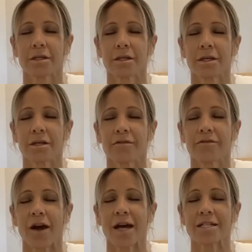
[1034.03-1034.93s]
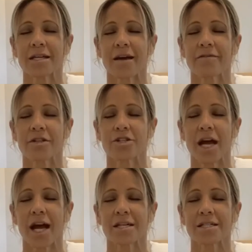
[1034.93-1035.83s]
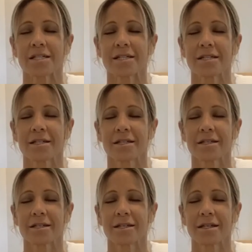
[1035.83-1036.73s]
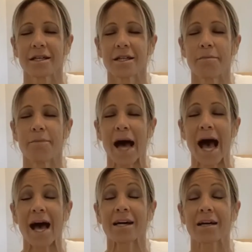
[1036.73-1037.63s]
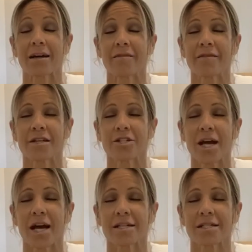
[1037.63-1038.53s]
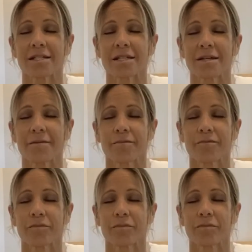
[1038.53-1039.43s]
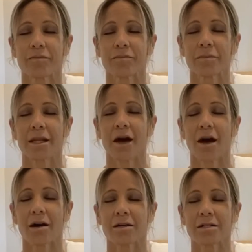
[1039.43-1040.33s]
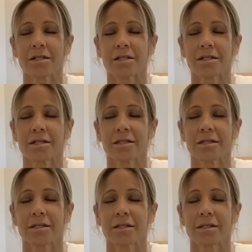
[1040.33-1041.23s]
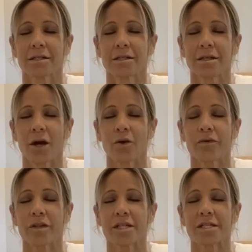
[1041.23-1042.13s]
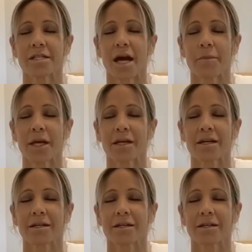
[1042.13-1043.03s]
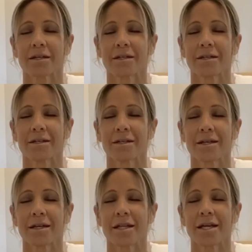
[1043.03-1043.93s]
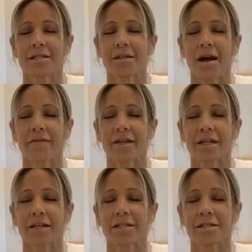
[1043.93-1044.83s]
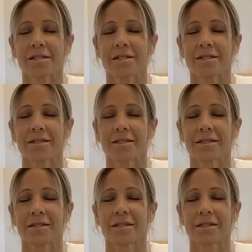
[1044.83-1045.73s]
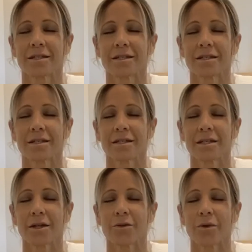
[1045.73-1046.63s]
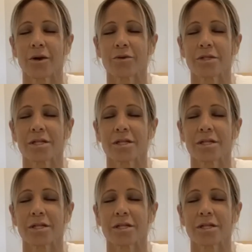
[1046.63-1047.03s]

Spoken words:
the front of the chest, the back of the chest, the heart, over the stomach, the esophagus, the throat,